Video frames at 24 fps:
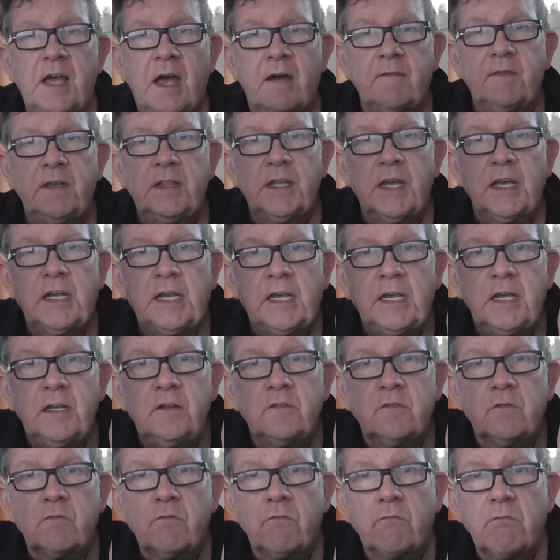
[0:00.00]
having their
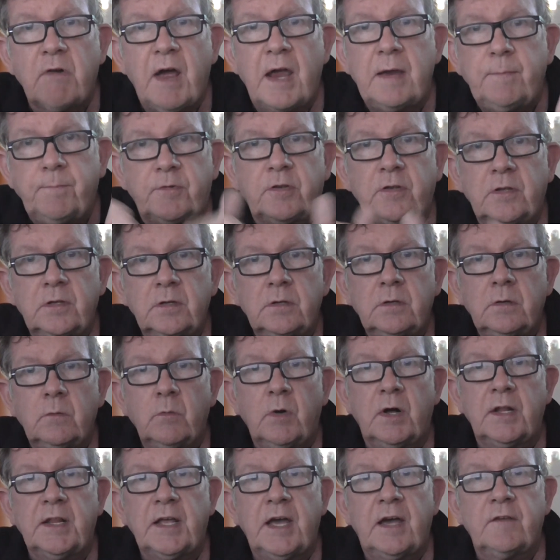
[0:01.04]
kids raped
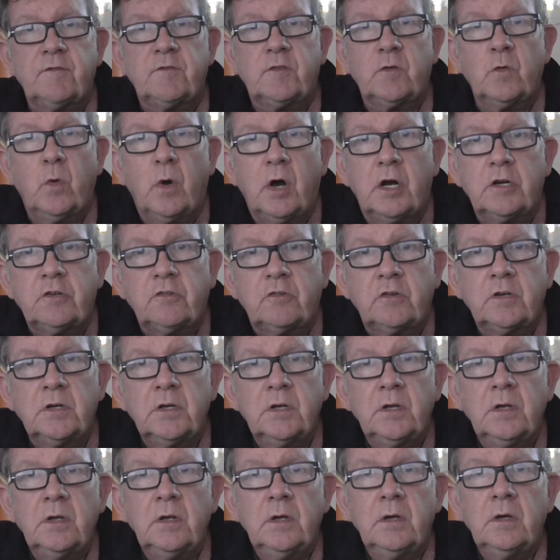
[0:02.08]
while they have to watch,
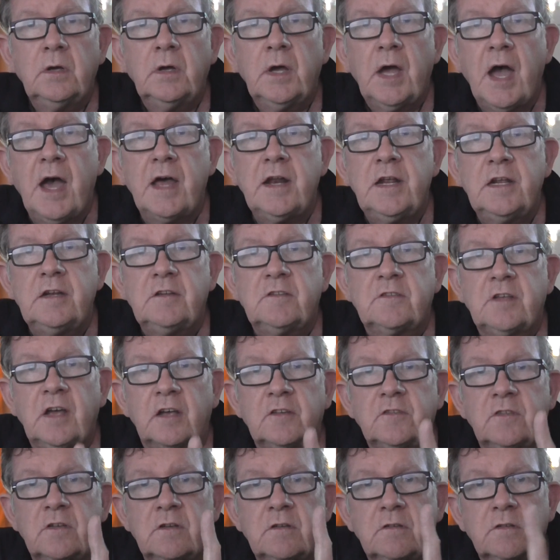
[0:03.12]
and it
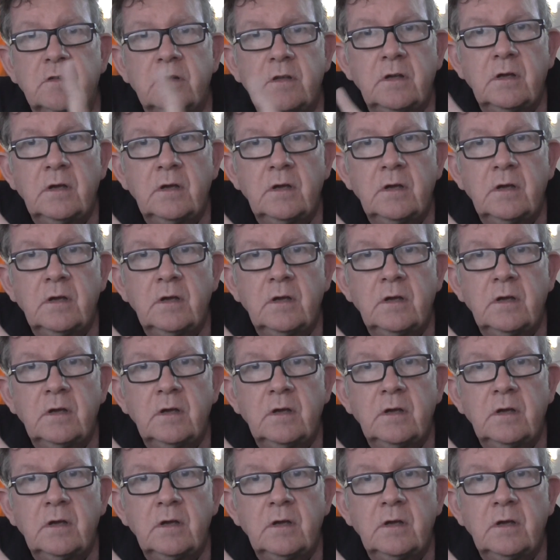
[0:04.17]
doesn't